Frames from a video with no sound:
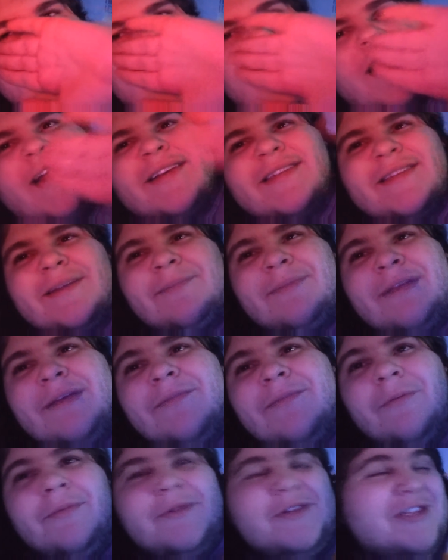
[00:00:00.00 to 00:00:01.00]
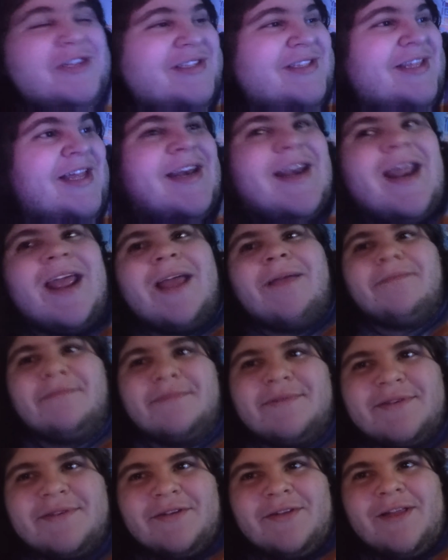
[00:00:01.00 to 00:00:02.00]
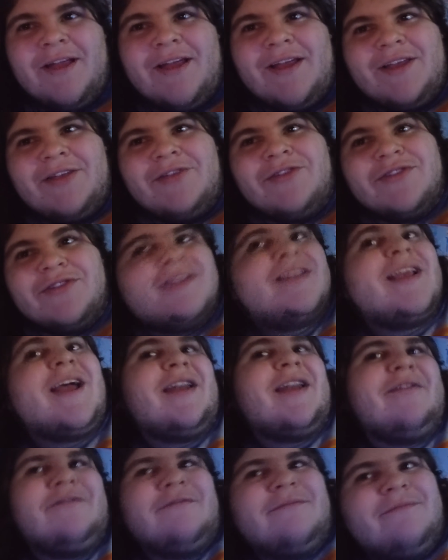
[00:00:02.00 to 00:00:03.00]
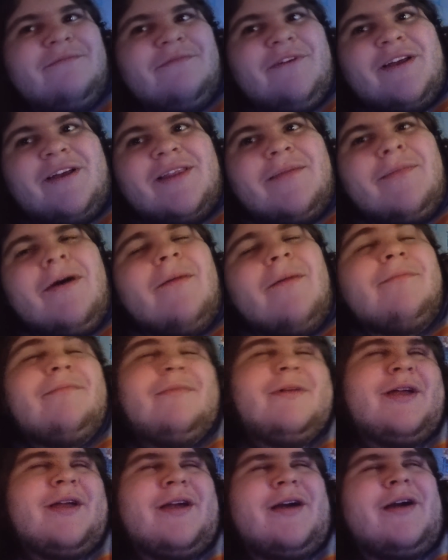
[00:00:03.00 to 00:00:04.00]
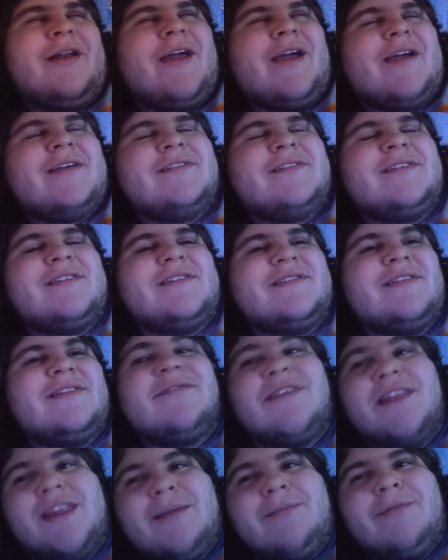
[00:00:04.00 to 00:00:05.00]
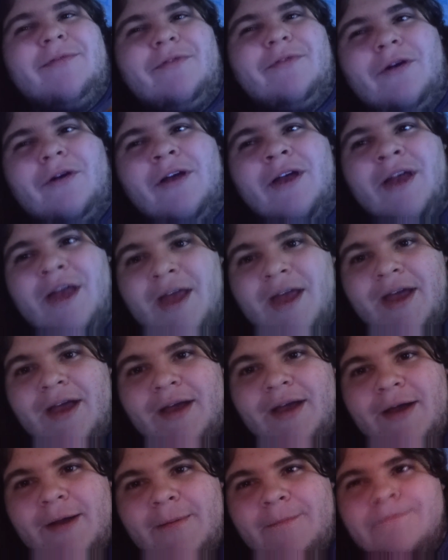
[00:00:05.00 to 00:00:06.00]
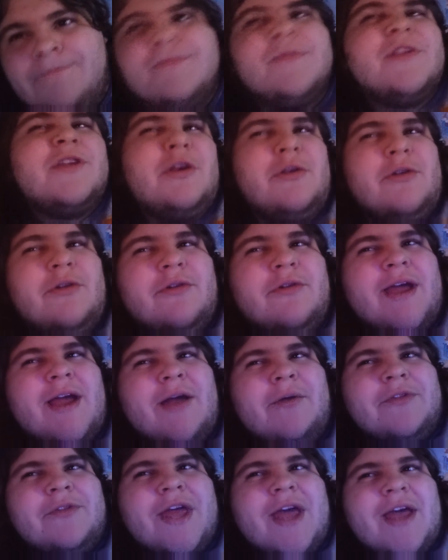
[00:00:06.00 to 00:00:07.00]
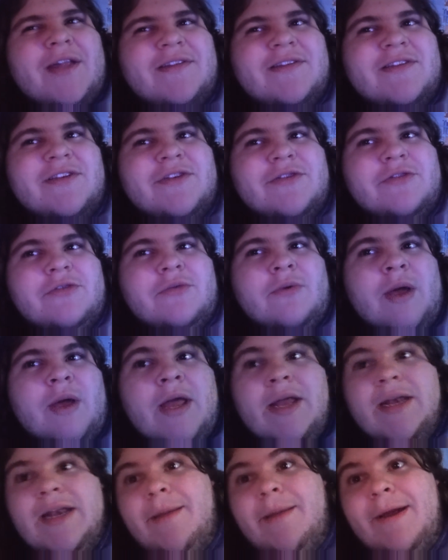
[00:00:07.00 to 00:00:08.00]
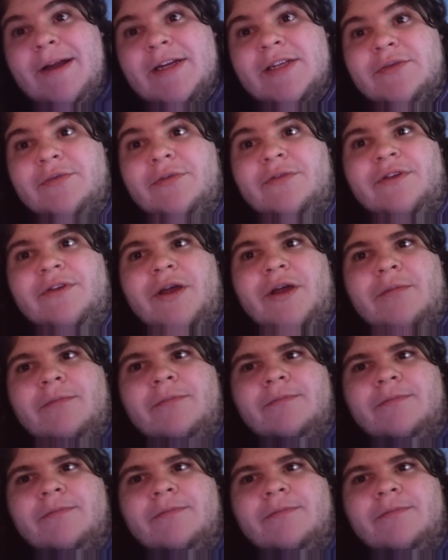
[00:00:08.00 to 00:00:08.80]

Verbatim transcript: not because the people, but just the names are like you just kind of fuck them up like on accidents. I've done that before. Um, cute little gag with that. So now back to the real video.